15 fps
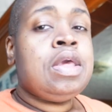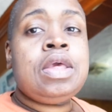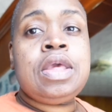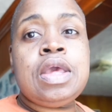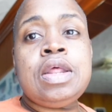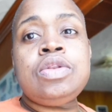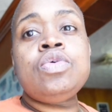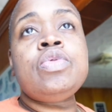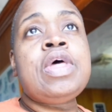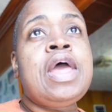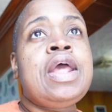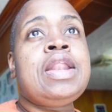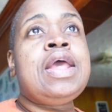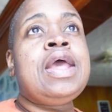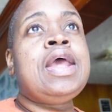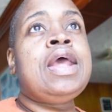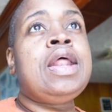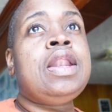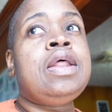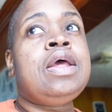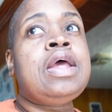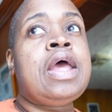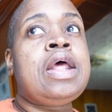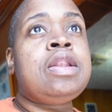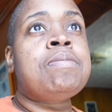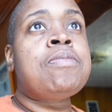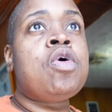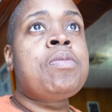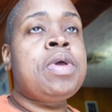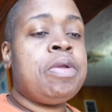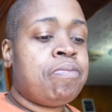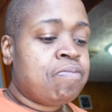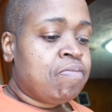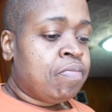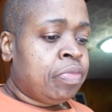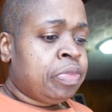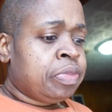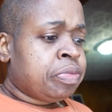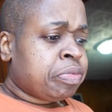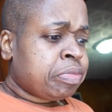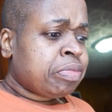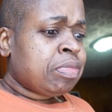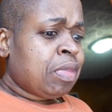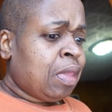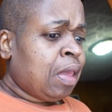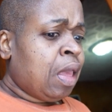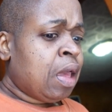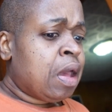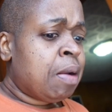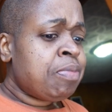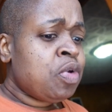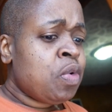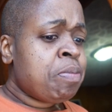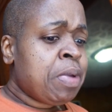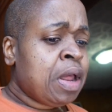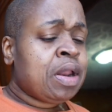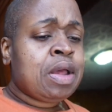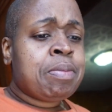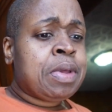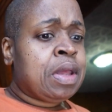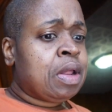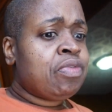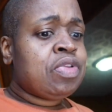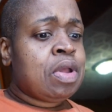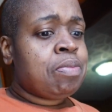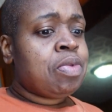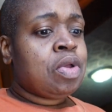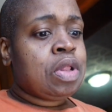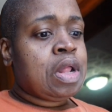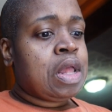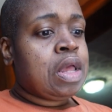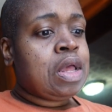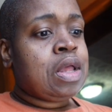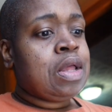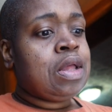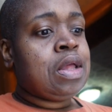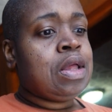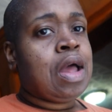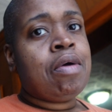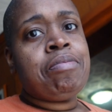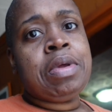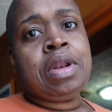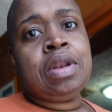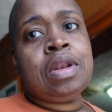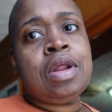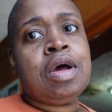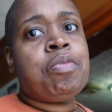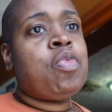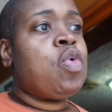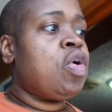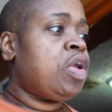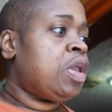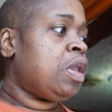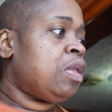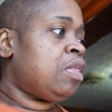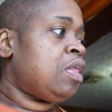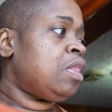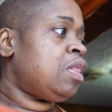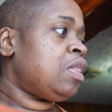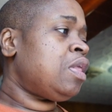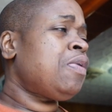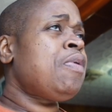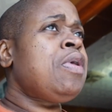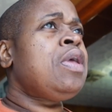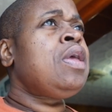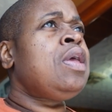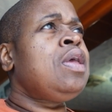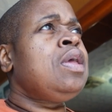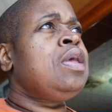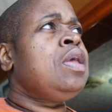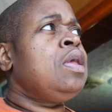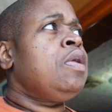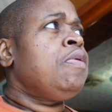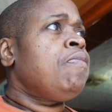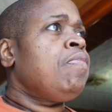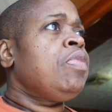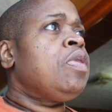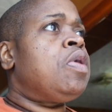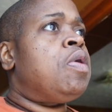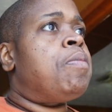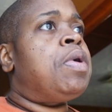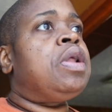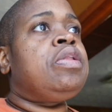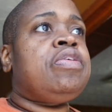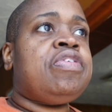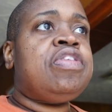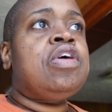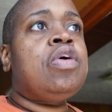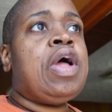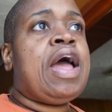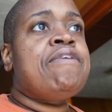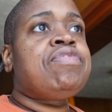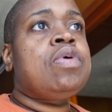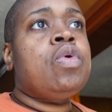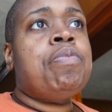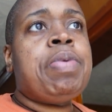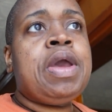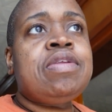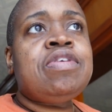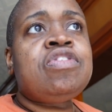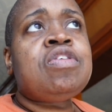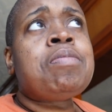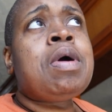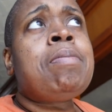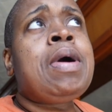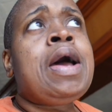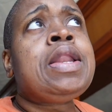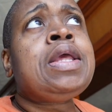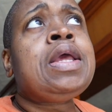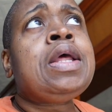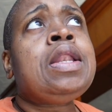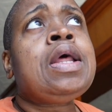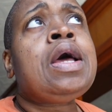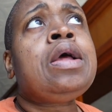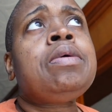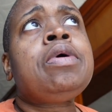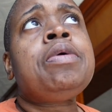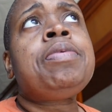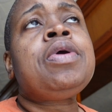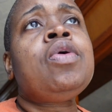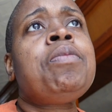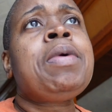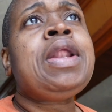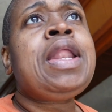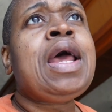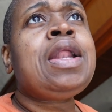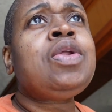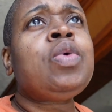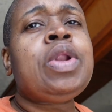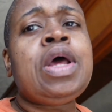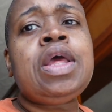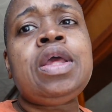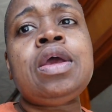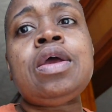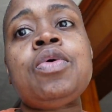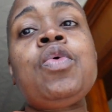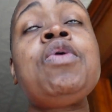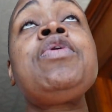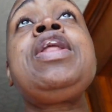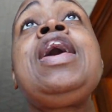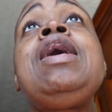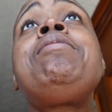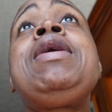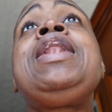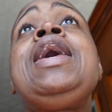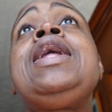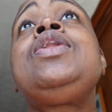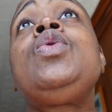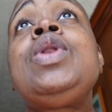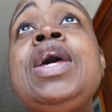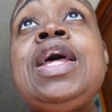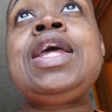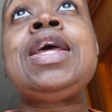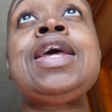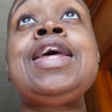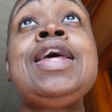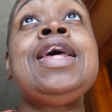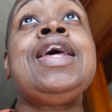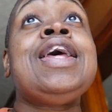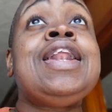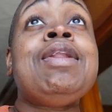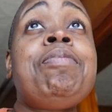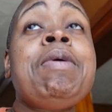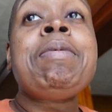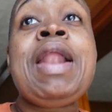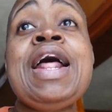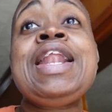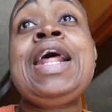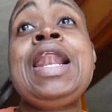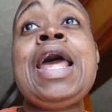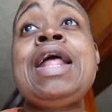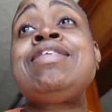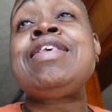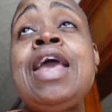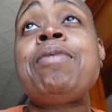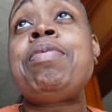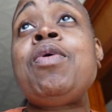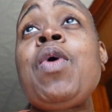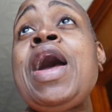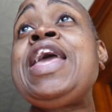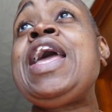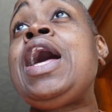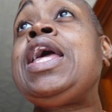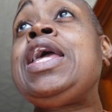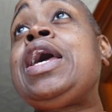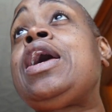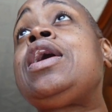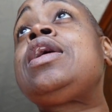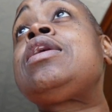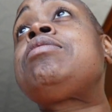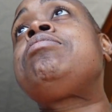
Can't do that. And at the moment, I'm doing better. I mean, everything's like, I've been up working since, but still, I have to pay attention to my body and not, what my dad doing out here? What the hell my dad doing out here? The people out there landscaping, why he out here?